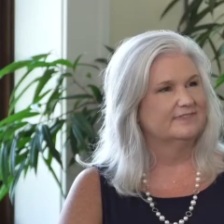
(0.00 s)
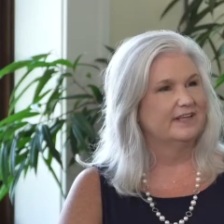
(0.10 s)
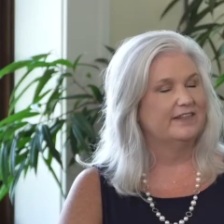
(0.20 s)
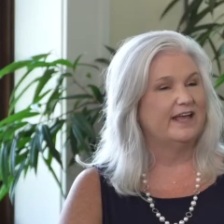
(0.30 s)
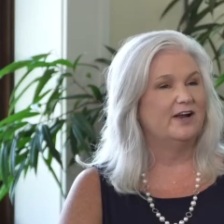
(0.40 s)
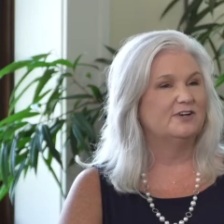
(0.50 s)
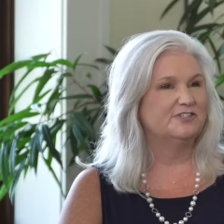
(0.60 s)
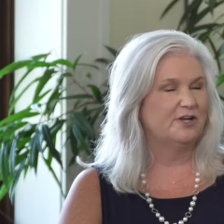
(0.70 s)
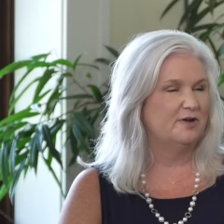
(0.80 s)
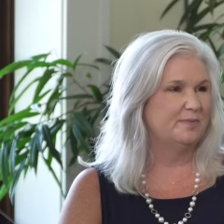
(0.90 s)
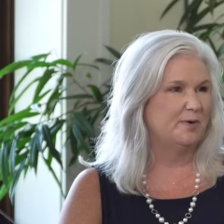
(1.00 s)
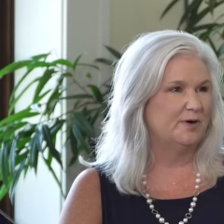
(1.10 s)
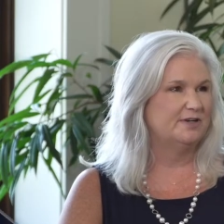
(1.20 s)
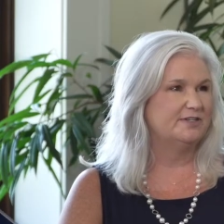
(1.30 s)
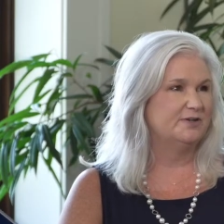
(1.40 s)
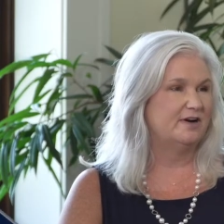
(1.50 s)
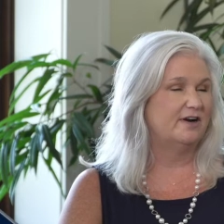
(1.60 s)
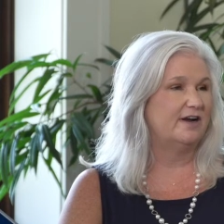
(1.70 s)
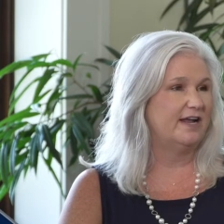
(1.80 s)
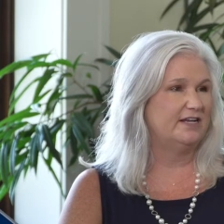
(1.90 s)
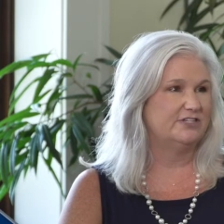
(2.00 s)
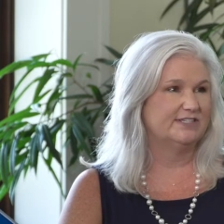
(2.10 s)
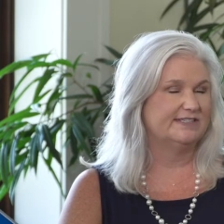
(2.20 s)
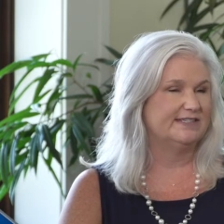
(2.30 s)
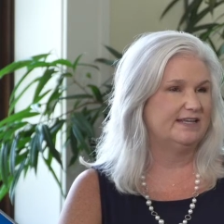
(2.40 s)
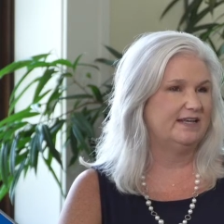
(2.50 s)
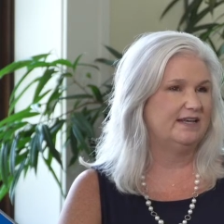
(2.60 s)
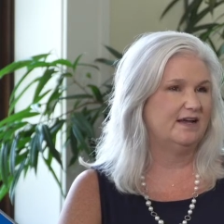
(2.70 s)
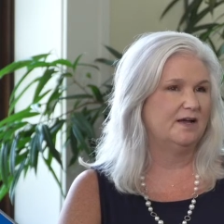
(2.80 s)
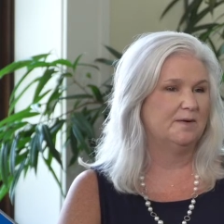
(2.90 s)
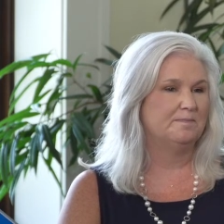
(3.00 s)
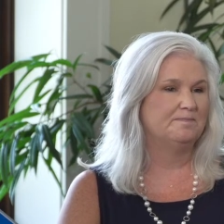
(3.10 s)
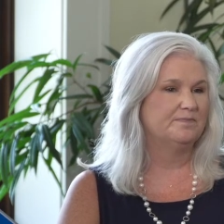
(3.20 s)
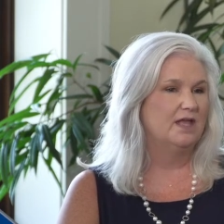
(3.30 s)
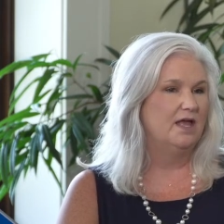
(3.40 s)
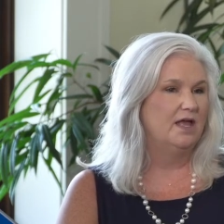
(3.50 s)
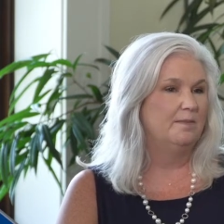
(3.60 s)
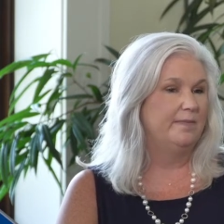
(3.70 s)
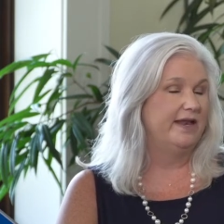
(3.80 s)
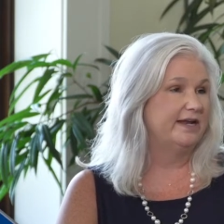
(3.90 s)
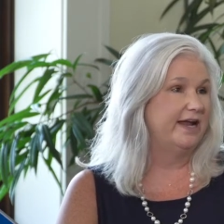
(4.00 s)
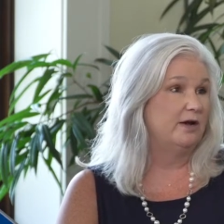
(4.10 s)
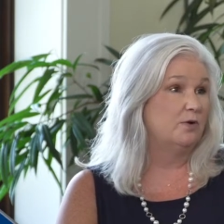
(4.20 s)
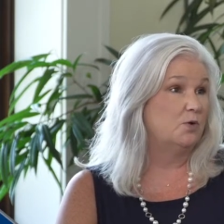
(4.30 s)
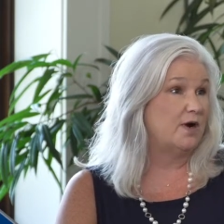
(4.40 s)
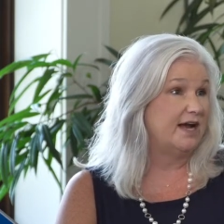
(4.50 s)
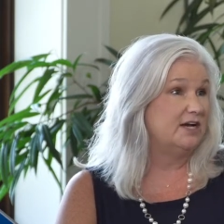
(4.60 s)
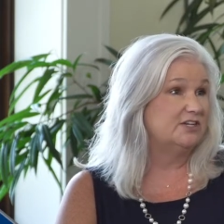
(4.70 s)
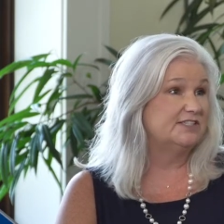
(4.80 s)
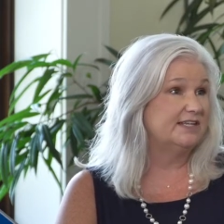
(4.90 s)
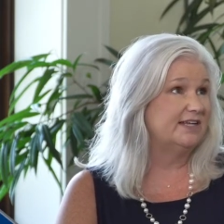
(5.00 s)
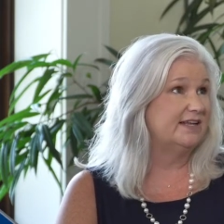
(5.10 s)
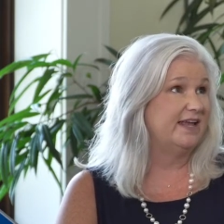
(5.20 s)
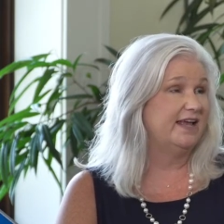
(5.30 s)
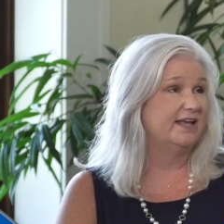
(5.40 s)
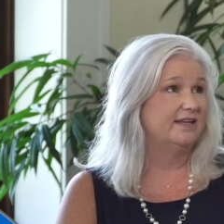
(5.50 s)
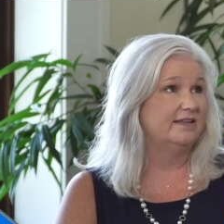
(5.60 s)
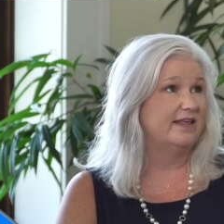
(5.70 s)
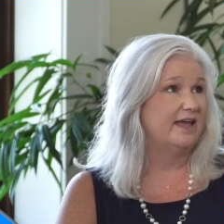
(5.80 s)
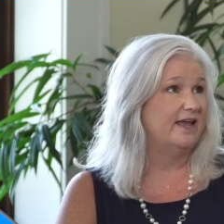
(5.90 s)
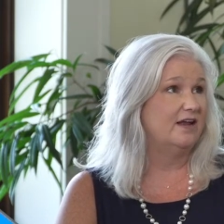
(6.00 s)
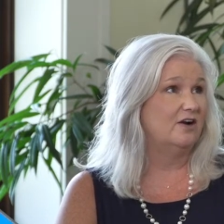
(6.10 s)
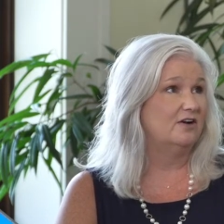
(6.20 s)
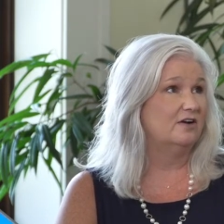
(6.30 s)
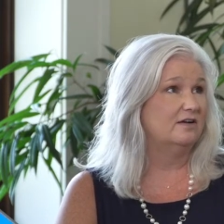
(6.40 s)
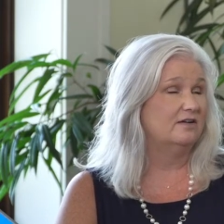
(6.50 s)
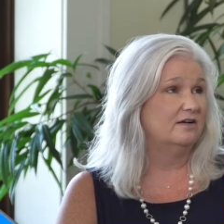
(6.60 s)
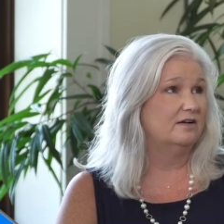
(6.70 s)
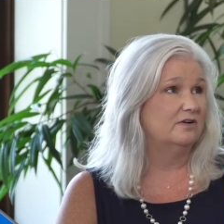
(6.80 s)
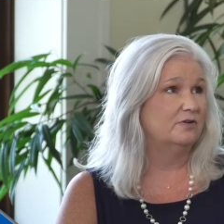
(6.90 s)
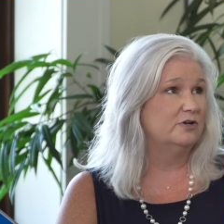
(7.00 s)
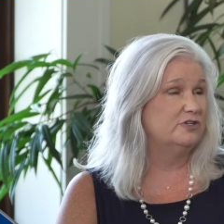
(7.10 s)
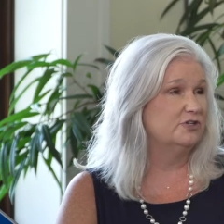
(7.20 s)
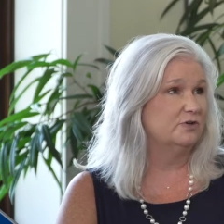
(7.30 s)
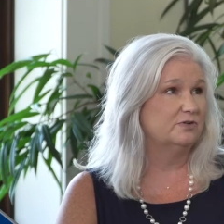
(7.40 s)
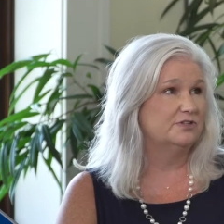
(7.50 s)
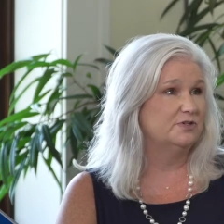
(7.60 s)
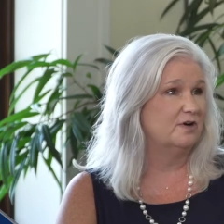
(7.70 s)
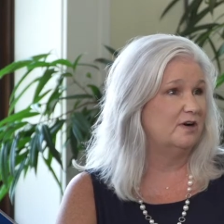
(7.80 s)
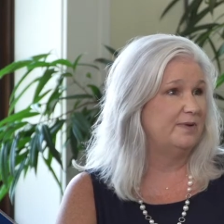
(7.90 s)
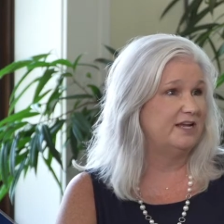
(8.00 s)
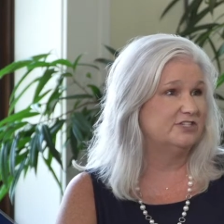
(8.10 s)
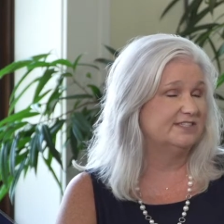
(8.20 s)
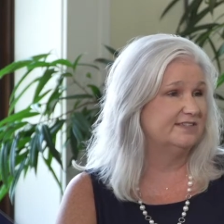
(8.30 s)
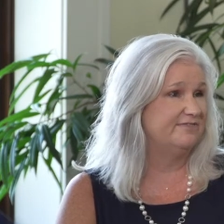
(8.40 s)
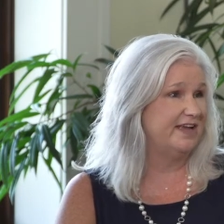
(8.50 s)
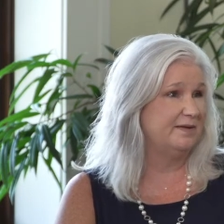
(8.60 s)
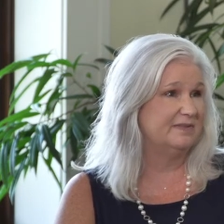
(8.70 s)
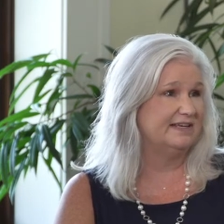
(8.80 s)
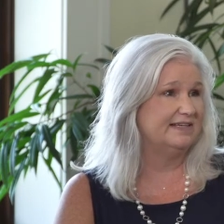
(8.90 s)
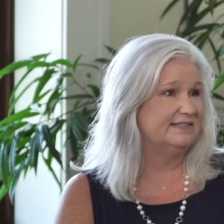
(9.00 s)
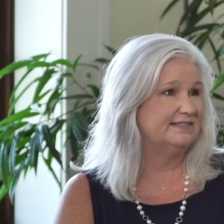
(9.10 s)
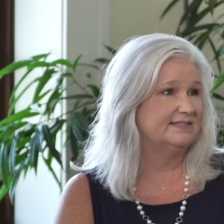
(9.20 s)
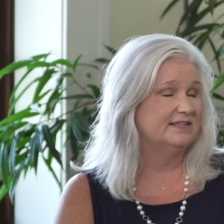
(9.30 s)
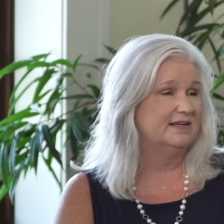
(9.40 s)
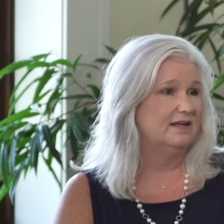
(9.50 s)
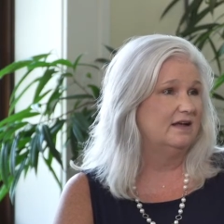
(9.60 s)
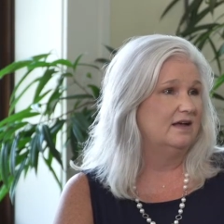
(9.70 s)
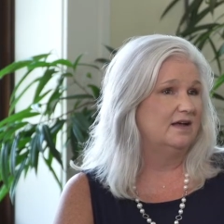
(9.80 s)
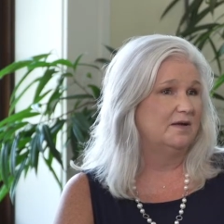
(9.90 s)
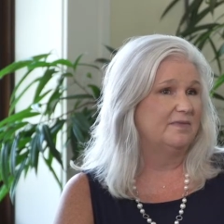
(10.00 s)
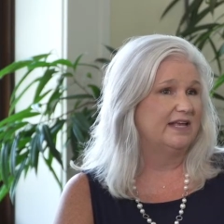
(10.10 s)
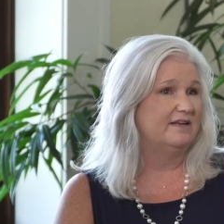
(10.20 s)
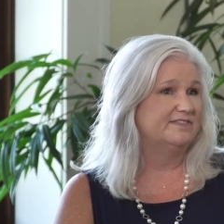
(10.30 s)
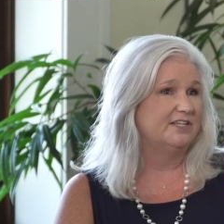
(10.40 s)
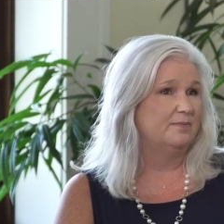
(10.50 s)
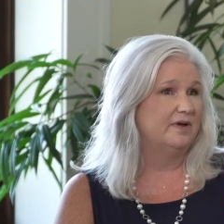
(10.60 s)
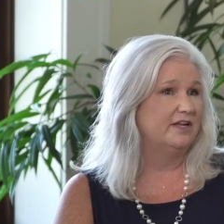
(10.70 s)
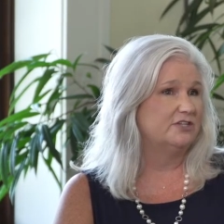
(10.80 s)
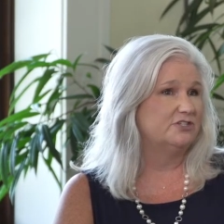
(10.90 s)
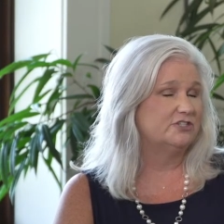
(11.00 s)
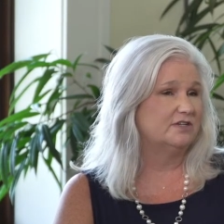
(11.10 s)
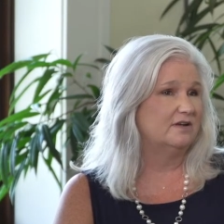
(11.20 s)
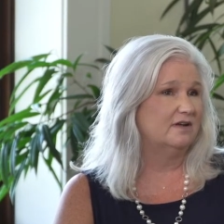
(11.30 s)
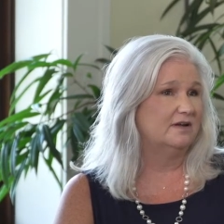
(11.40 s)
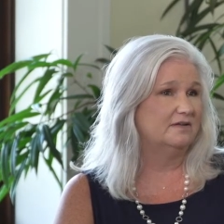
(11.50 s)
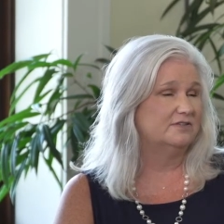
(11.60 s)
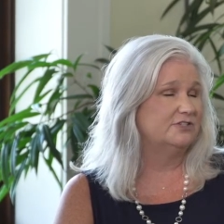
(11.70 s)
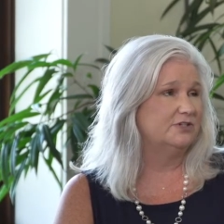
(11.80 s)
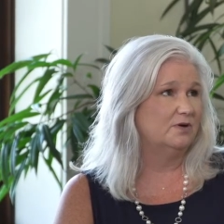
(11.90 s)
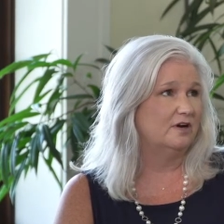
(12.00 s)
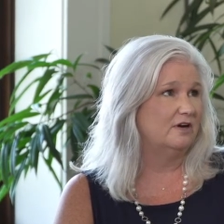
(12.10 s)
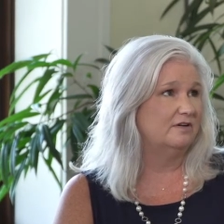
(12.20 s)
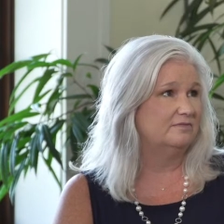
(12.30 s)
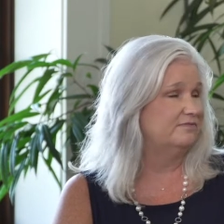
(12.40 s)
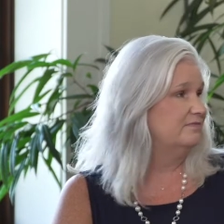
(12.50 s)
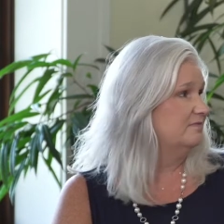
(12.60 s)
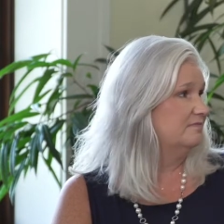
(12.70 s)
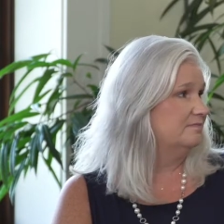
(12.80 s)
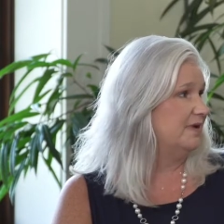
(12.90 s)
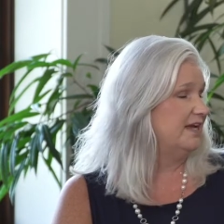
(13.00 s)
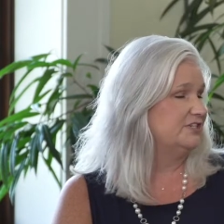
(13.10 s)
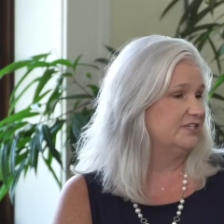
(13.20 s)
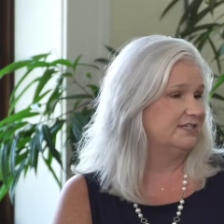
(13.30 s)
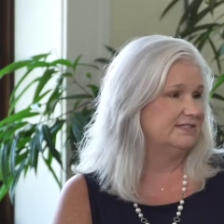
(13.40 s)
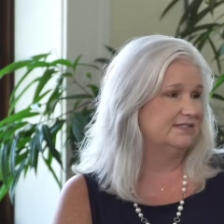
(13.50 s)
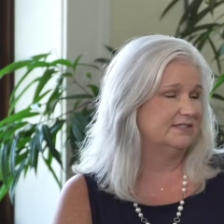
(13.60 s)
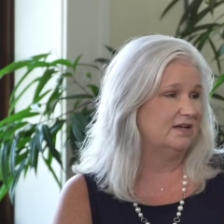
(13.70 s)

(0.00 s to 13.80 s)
They are so important to our agency. Medicare requires it, and they are crucial to our patients and families. They give so much to our patients.